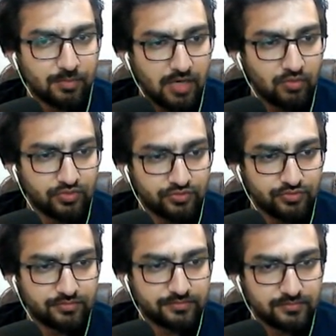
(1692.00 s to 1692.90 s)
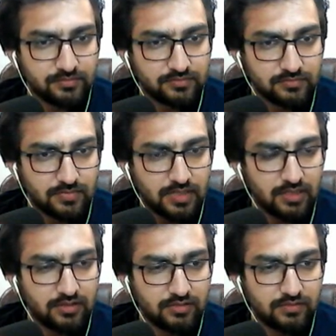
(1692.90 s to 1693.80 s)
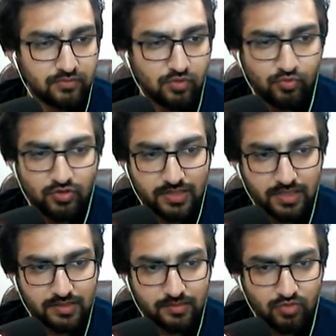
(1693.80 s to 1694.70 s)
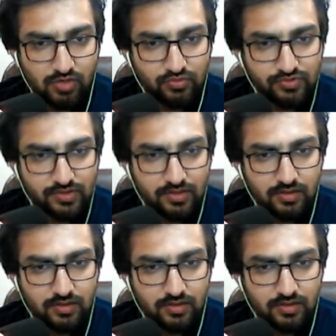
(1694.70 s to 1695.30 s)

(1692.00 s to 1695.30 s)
pounds, right? 4.88 pounds.